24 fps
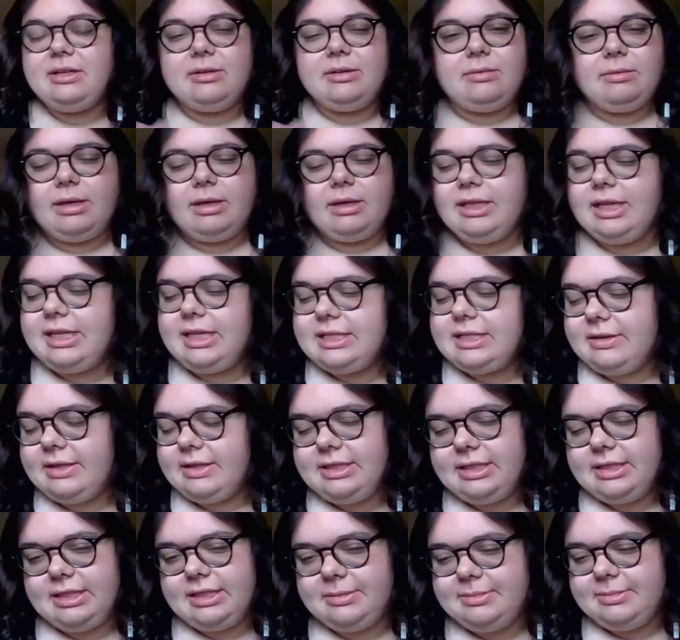One last
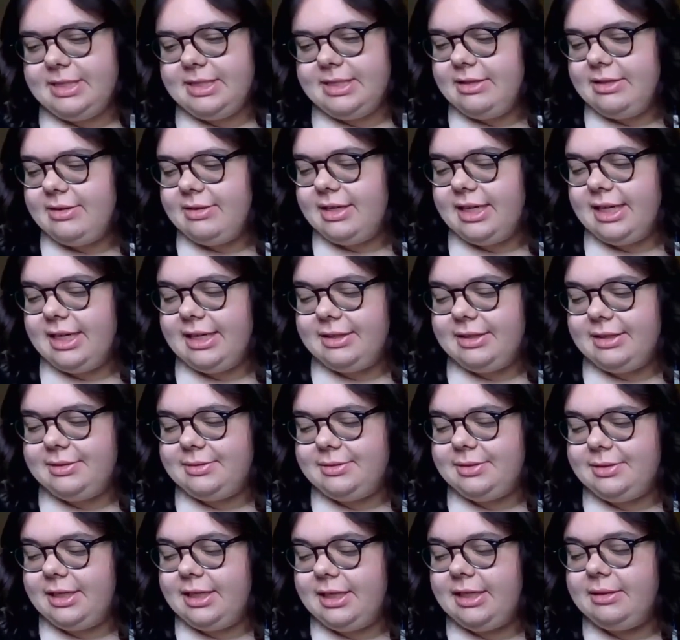question that I'm seeing right
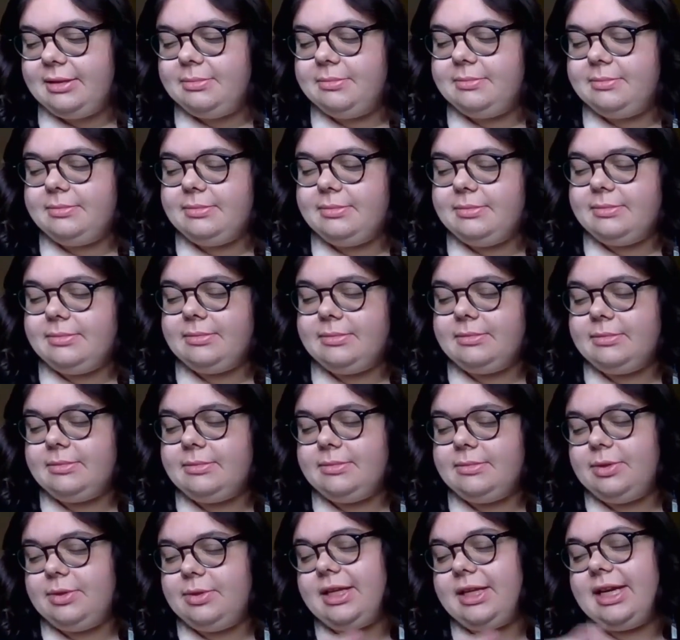now, or
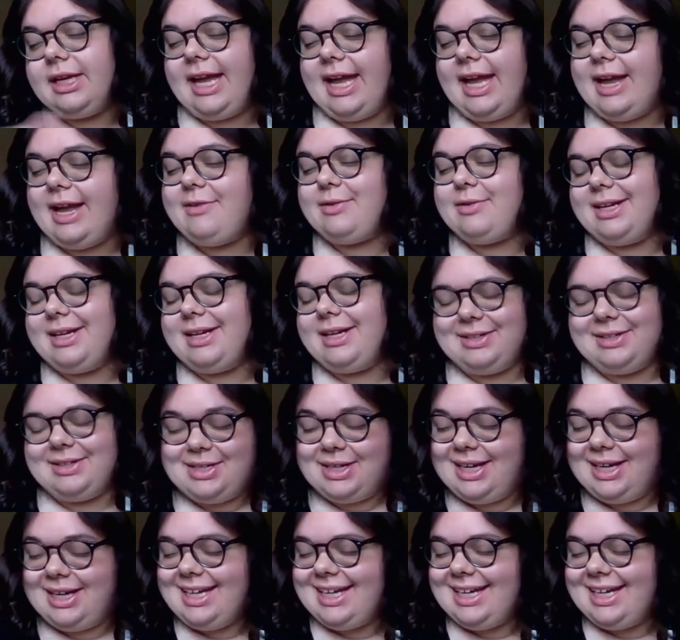that I have right now,
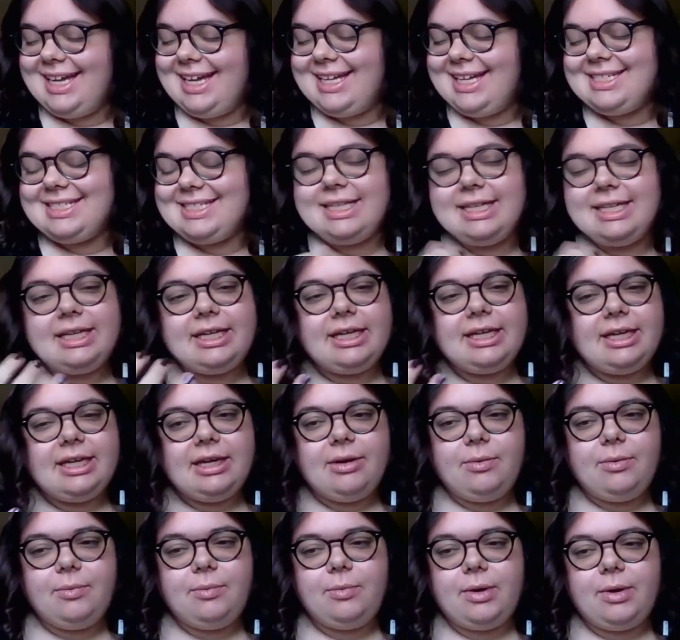sorry, is
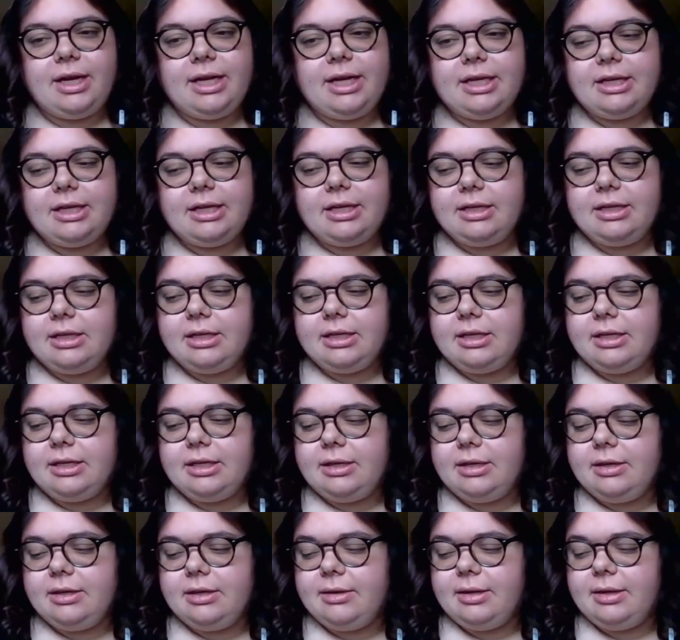what
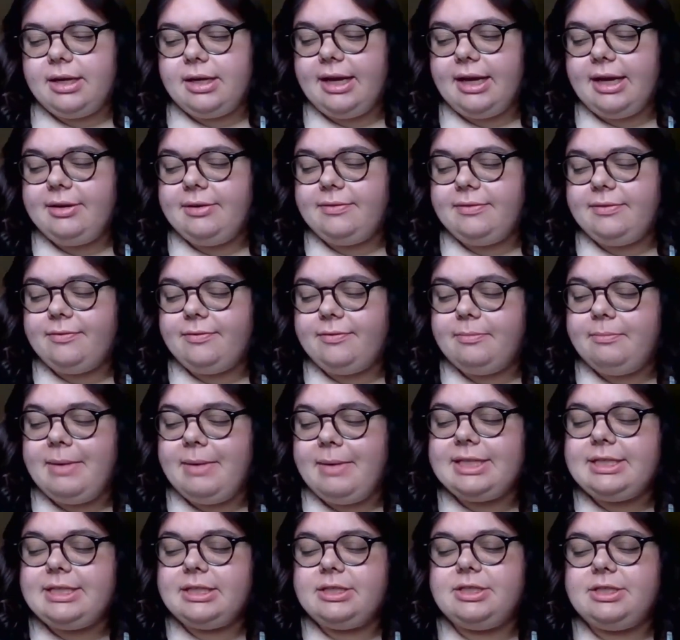kind of
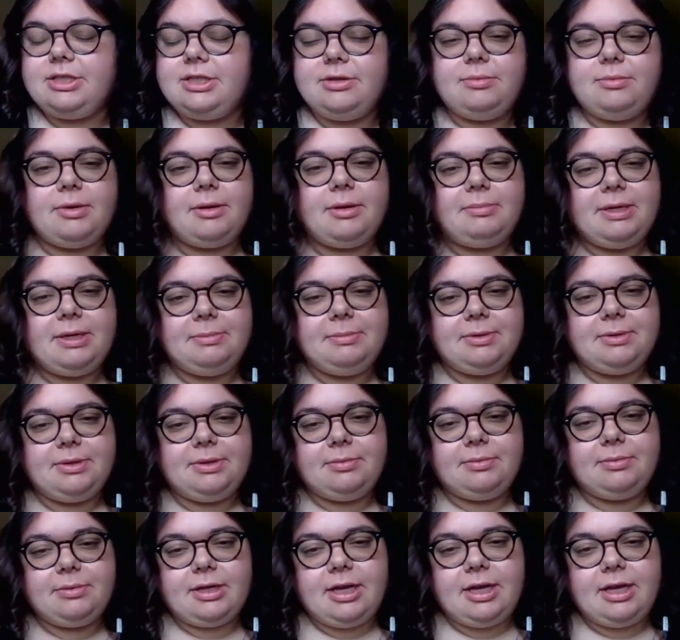message do you want people
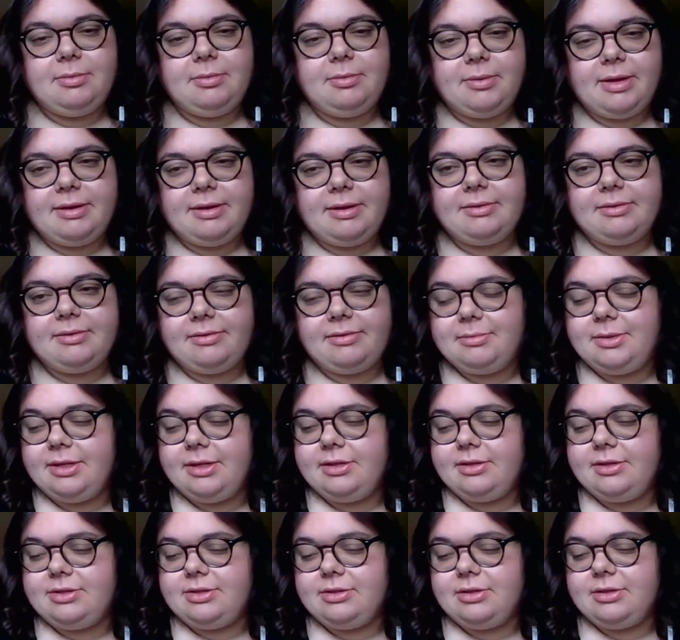to come away with from
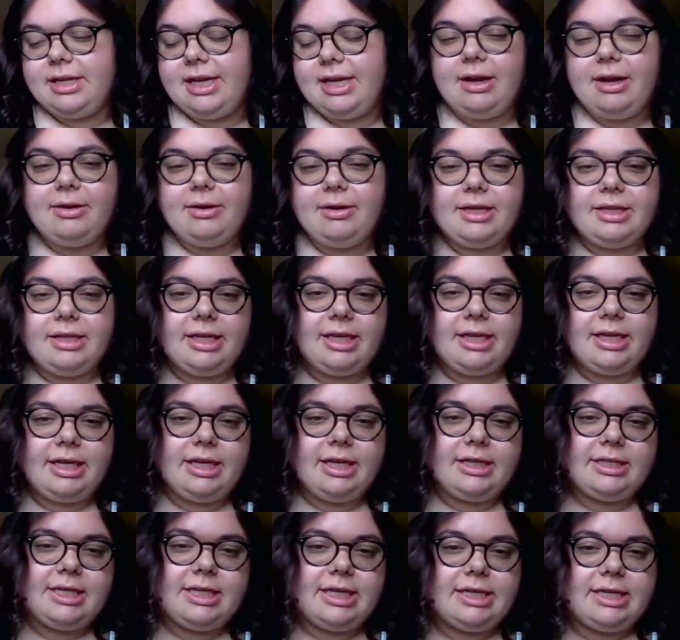hearing your story? How can
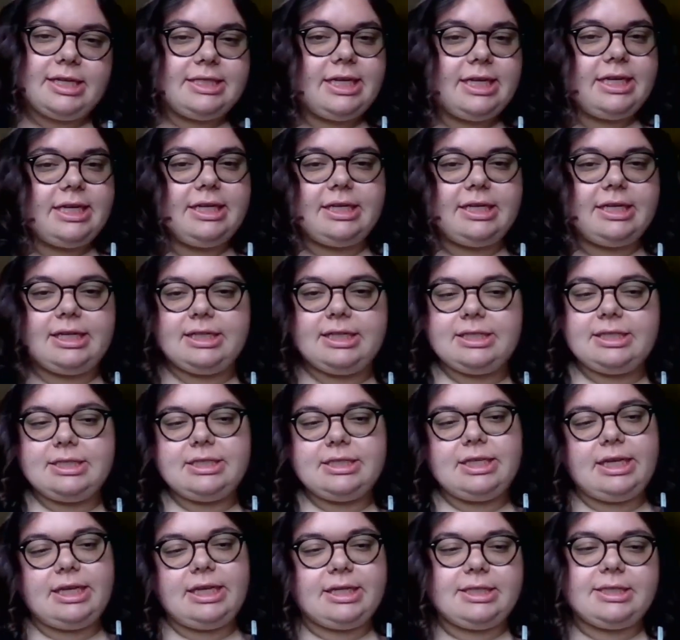they take a stand
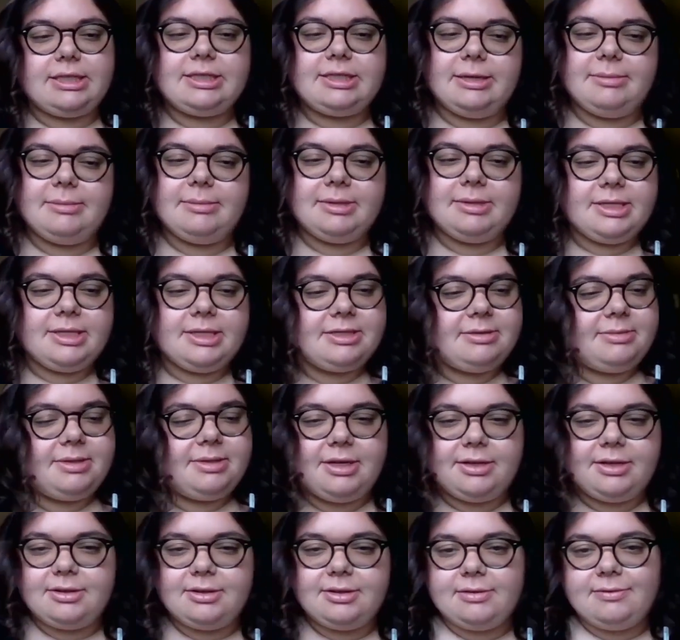against anti-Semitism
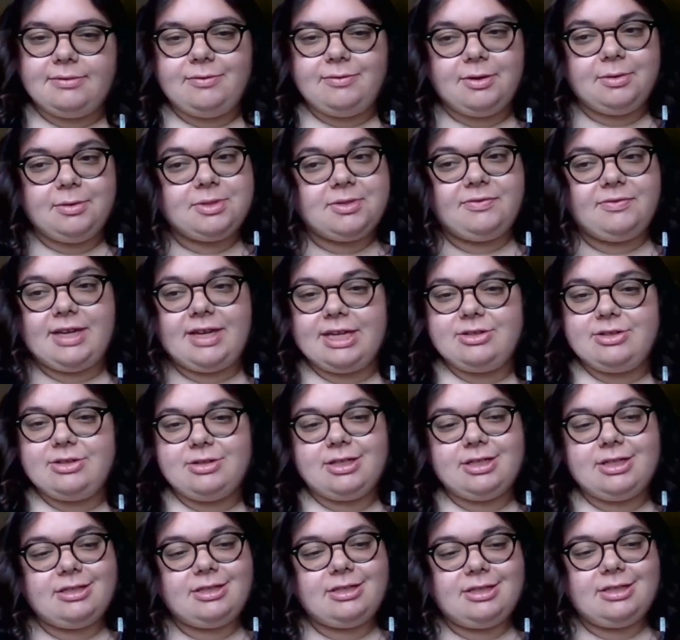and other forms of
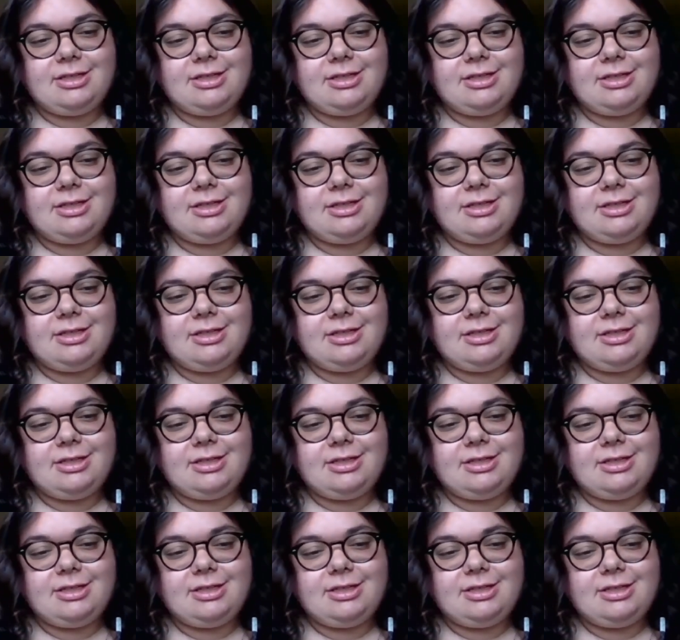hatred?